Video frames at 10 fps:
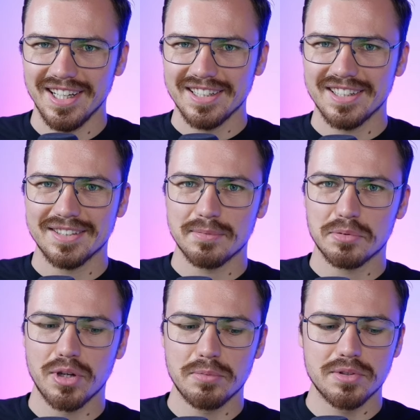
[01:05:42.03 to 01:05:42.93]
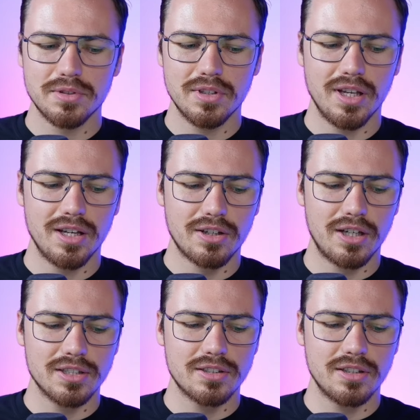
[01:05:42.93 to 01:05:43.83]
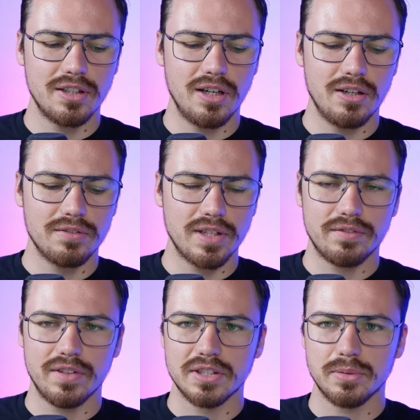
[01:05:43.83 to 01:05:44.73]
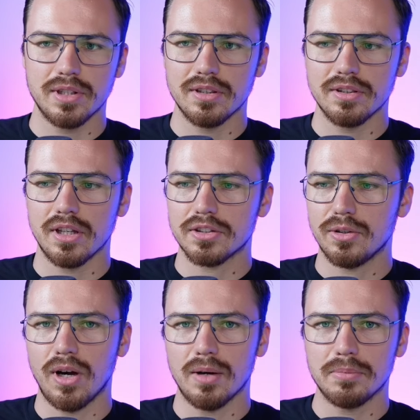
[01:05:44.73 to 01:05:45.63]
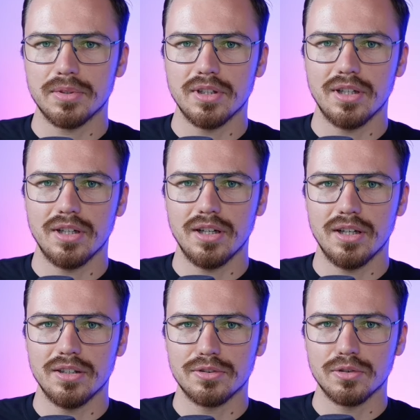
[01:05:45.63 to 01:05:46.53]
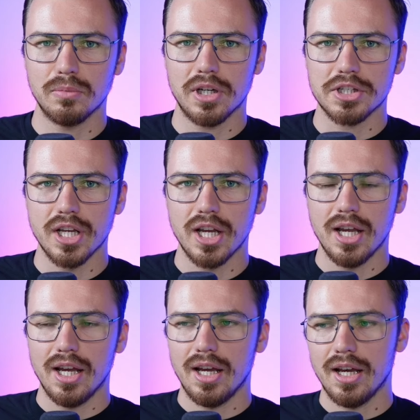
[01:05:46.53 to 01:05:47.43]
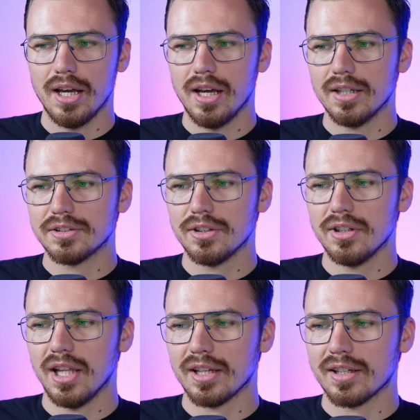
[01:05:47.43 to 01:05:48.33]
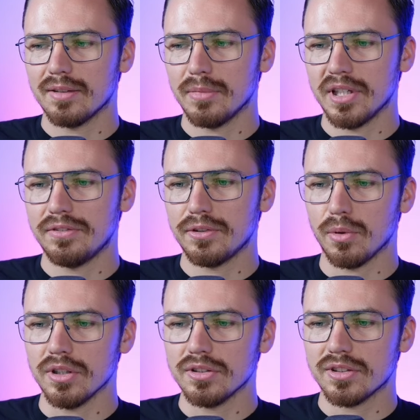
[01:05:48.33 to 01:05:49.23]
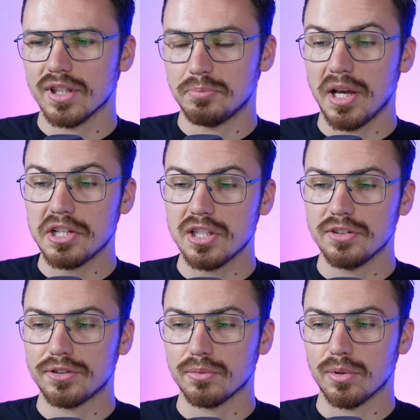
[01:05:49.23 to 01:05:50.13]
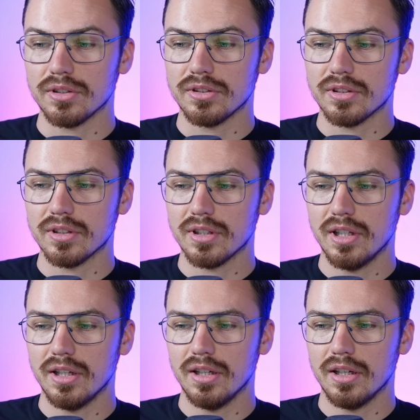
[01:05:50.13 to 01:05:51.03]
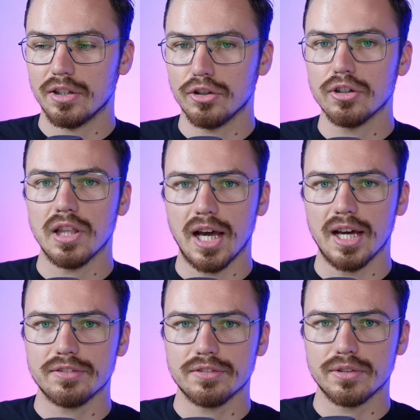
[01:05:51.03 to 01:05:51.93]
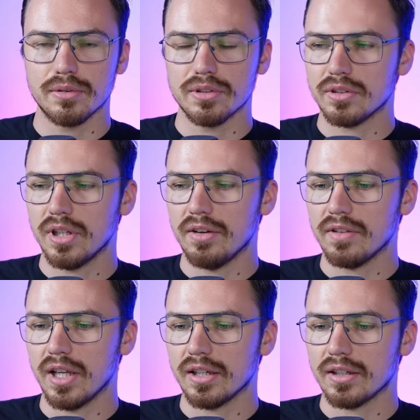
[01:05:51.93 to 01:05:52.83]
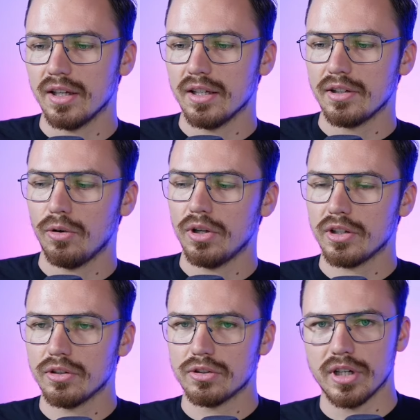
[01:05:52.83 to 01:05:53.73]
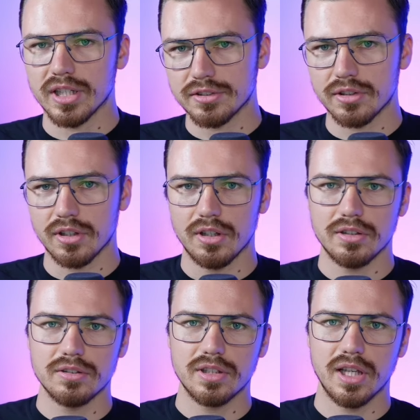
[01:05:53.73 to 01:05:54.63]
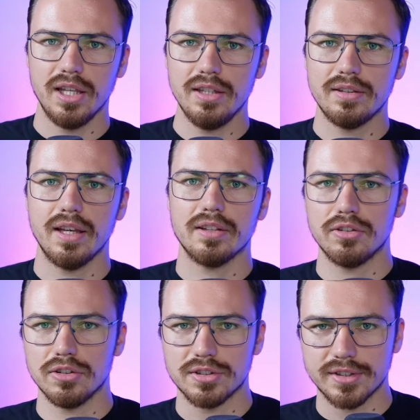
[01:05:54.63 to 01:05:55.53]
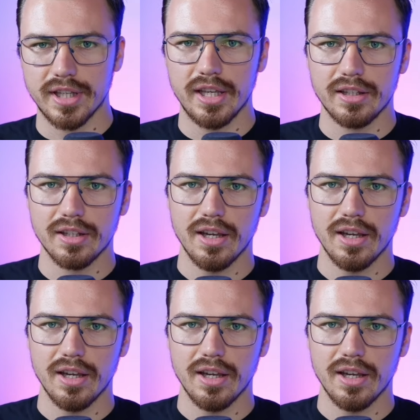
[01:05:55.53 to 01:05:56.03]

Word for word: the subscription uh, cost of Netflix will not go up uh, uh, too much. so like, but if you want, especially if you want a good life, if you want to have like go in a good restaurant, eat that good steak,